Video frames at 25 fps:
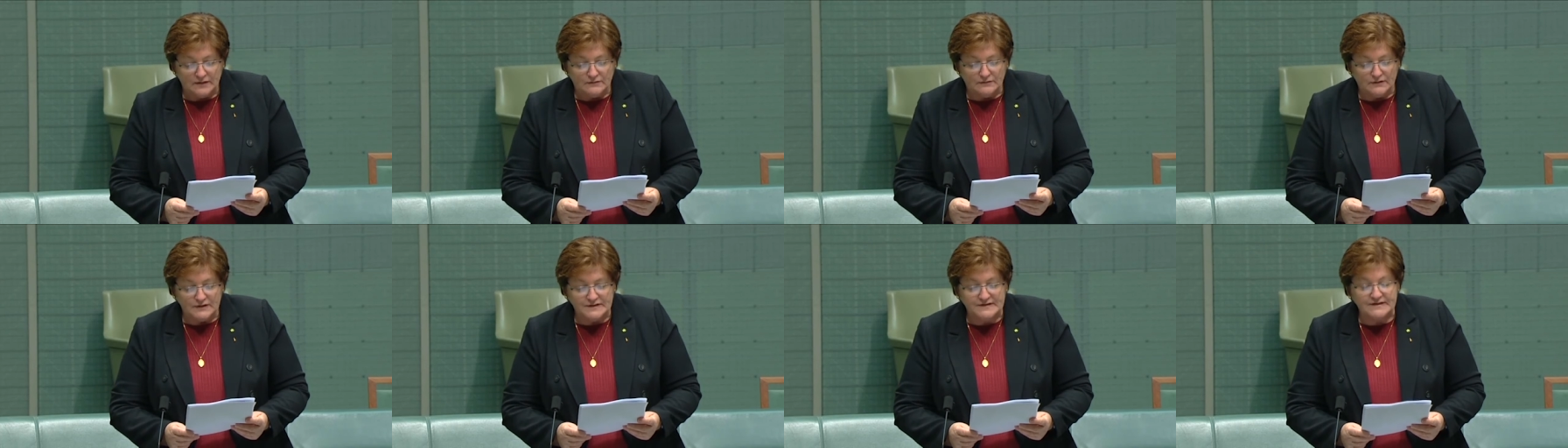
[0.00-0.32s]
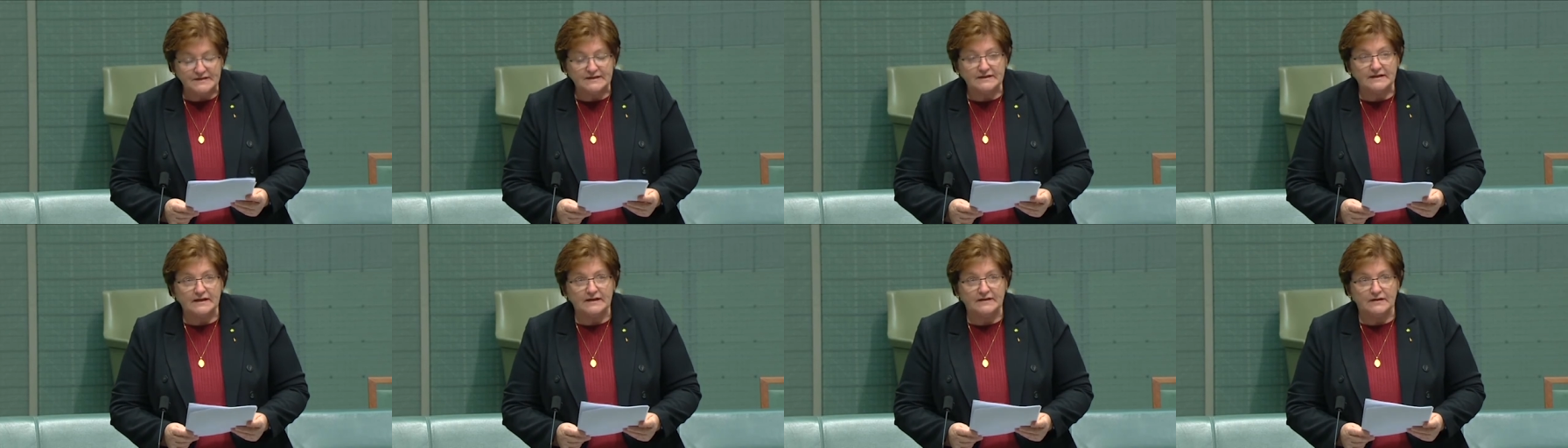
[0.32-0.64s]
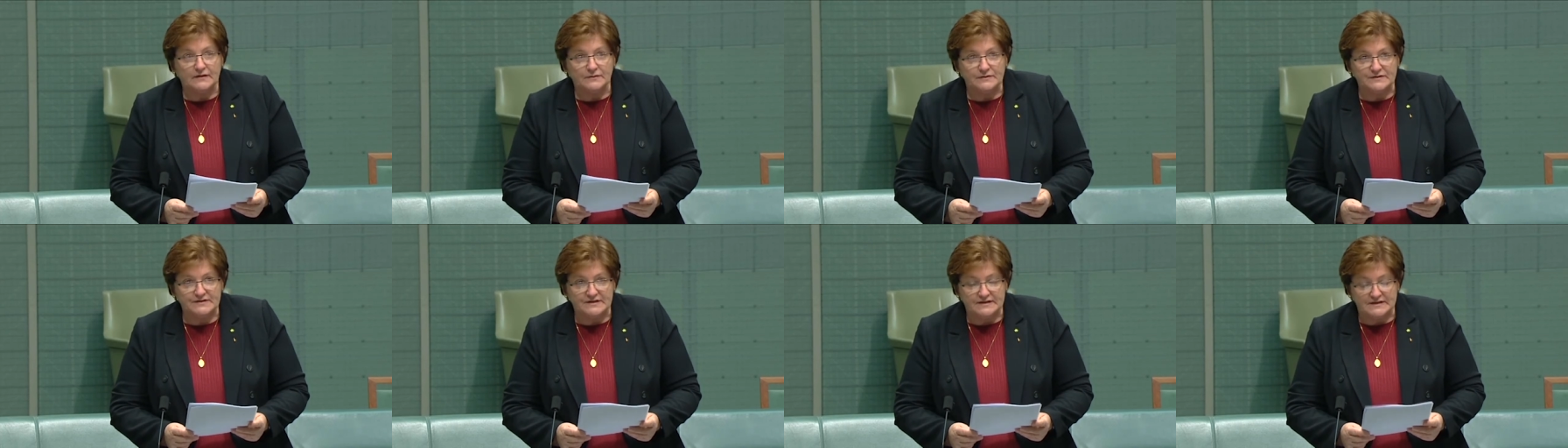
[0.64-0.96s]
Recently,
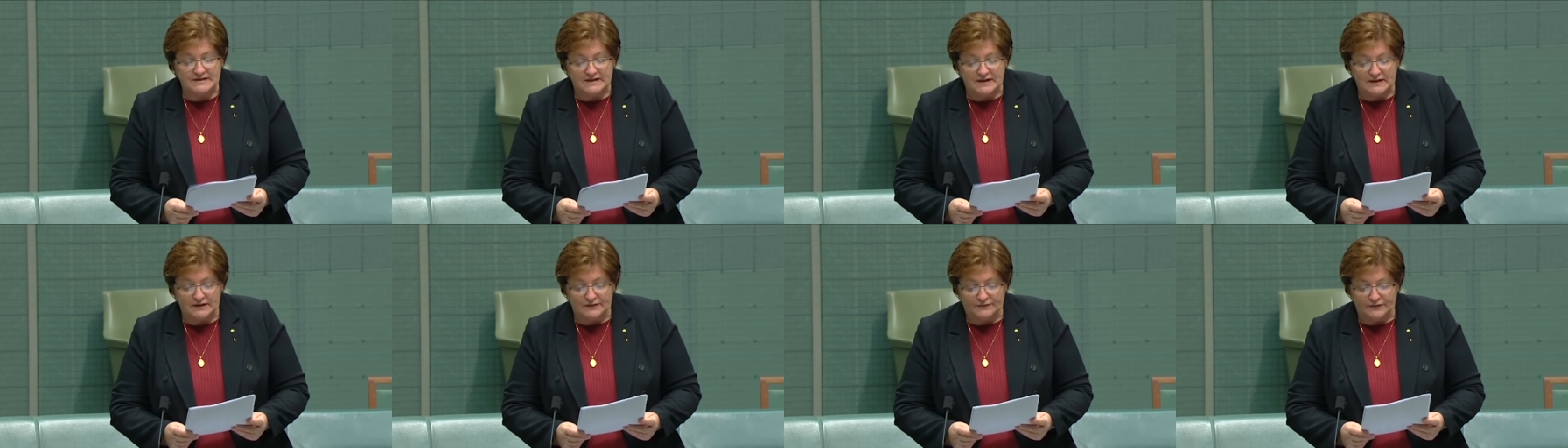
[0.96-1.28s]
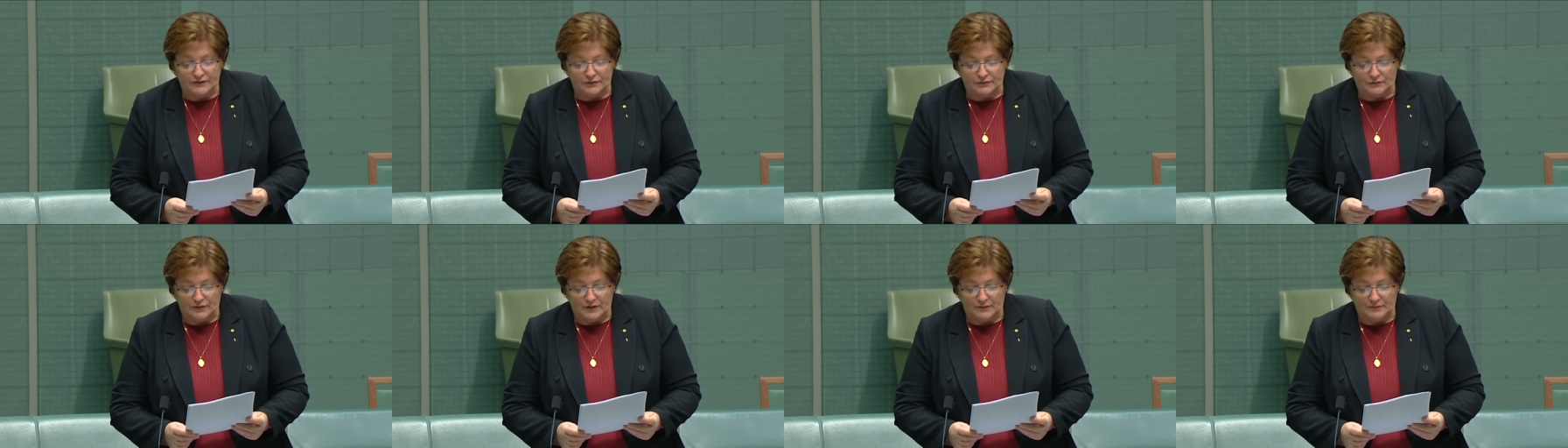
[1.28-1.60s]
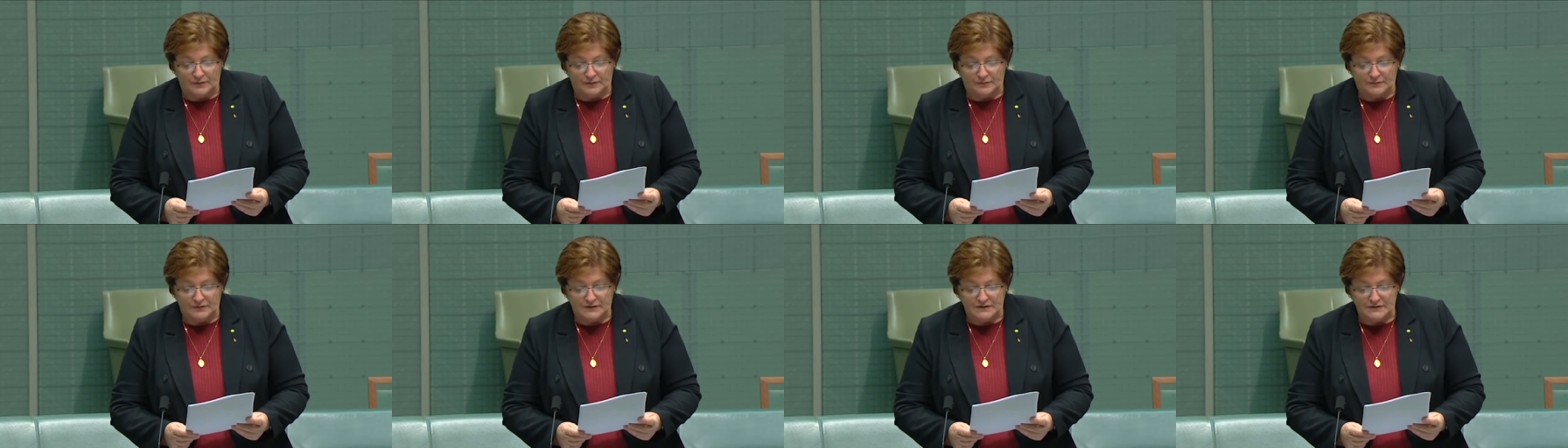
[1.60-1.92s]
there was a deed of
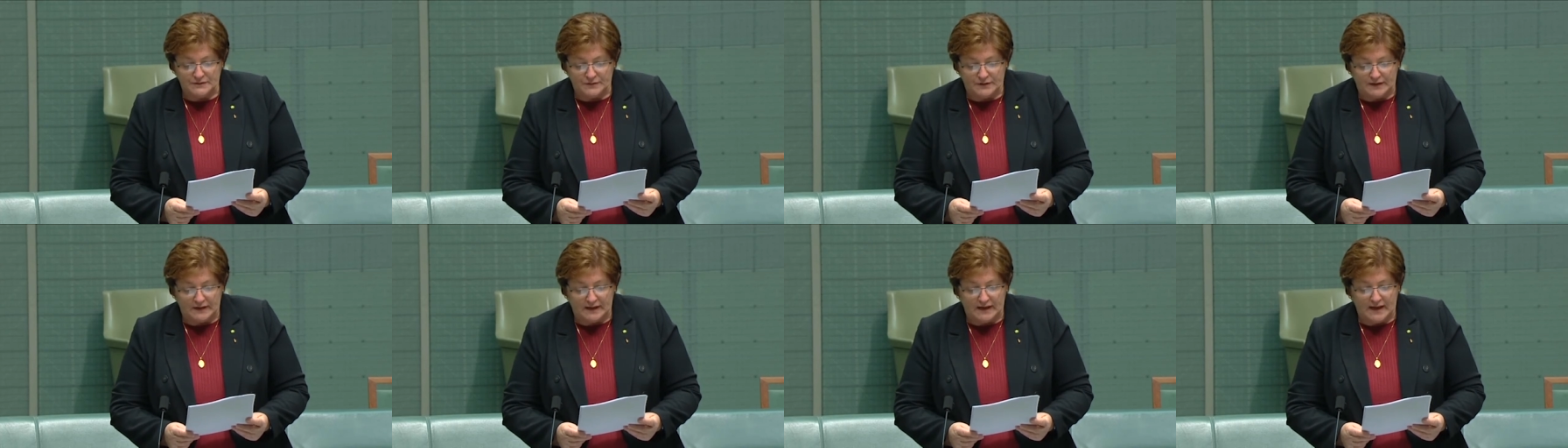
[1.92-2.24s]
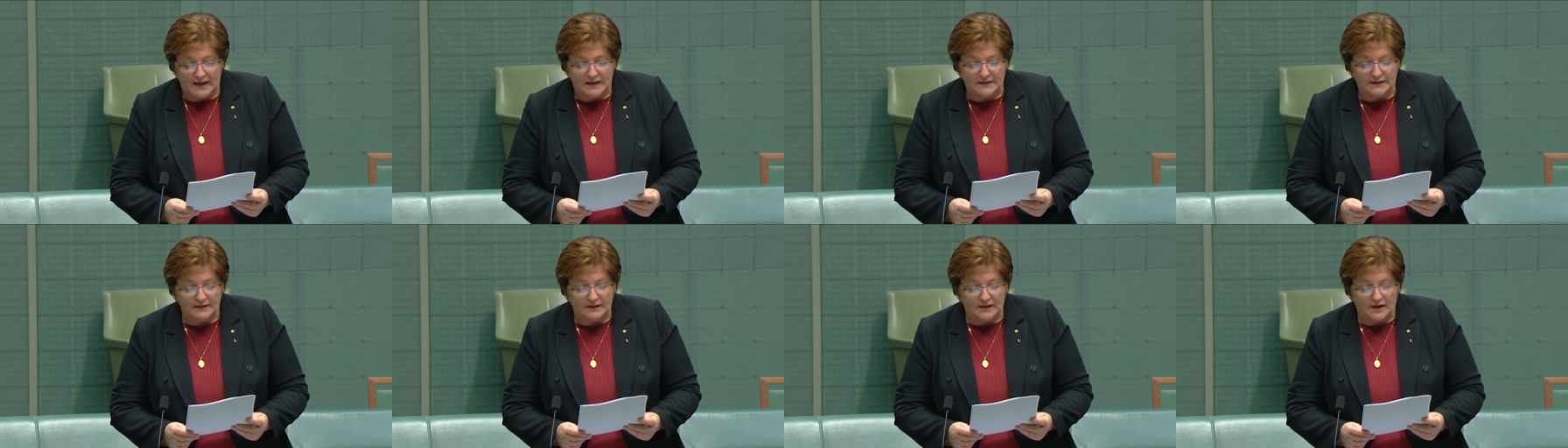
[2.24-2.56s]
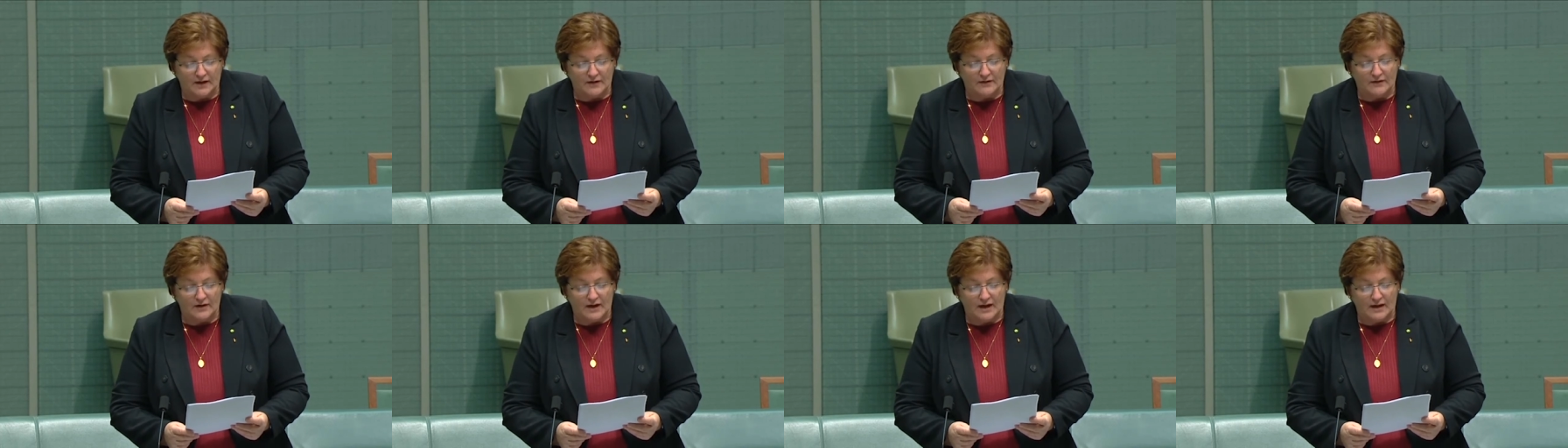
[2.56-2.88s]
agreement between
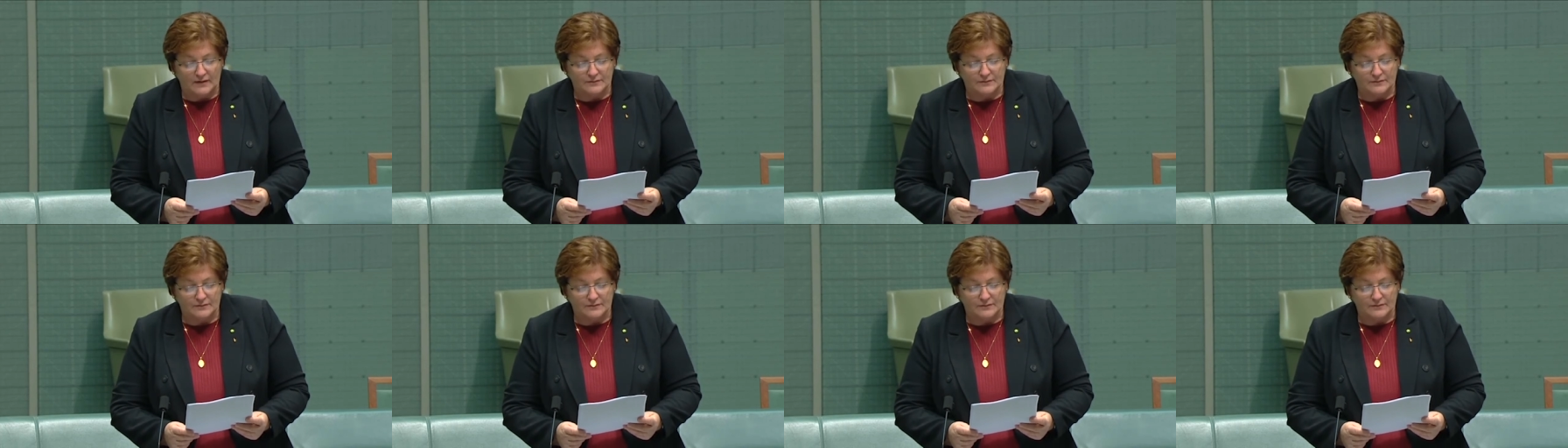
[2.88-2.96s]
Gandangara